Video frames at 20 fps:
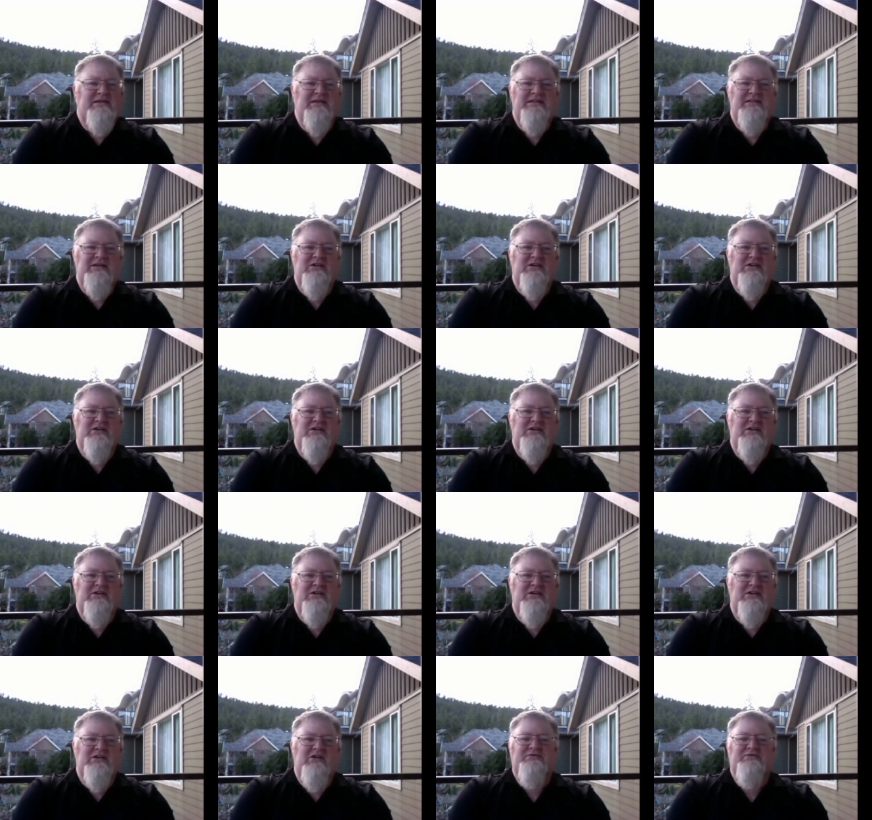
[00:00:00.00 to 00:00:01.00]
the
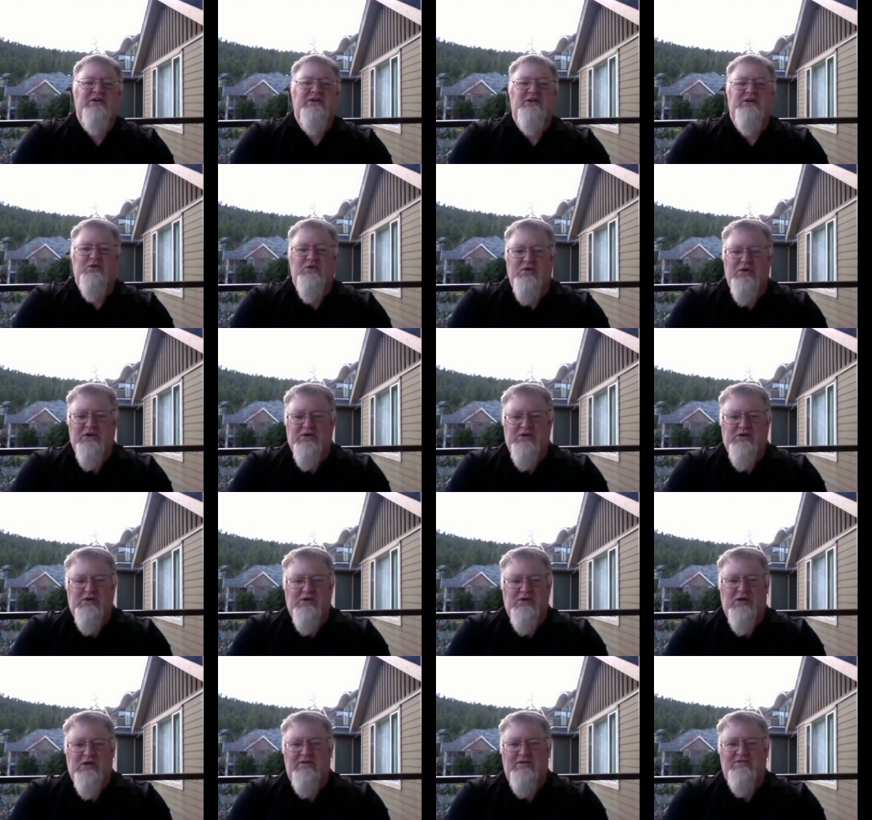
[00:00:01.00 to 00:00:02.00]
Gospels are very critical
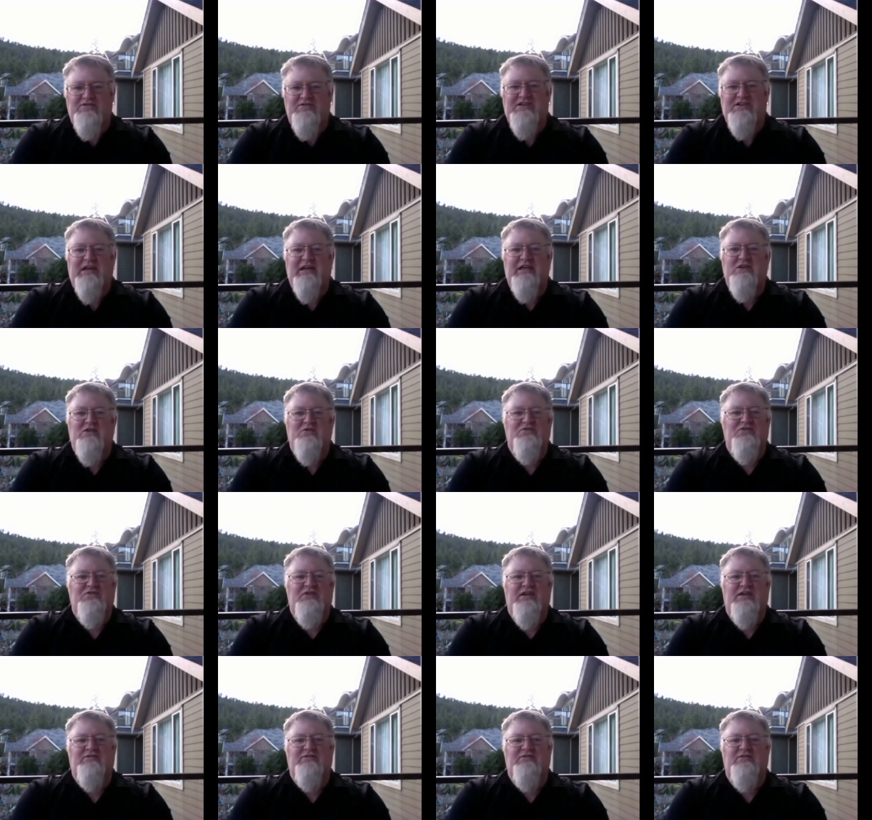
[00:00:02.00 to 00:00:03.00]
of seeking those
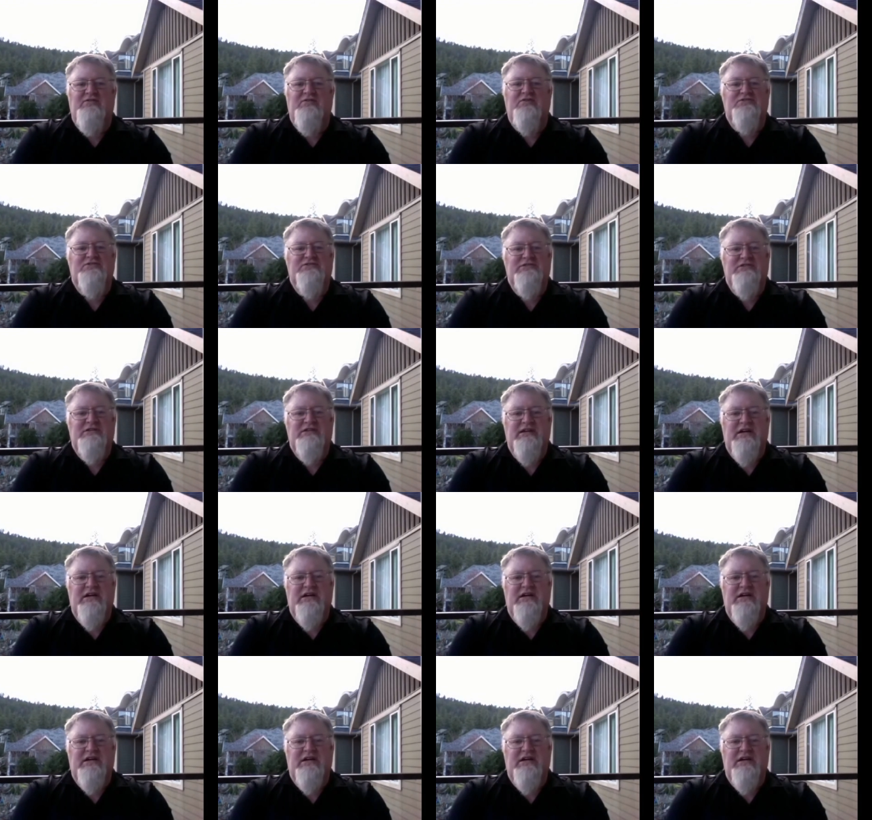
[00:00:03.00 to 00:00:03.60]
things first.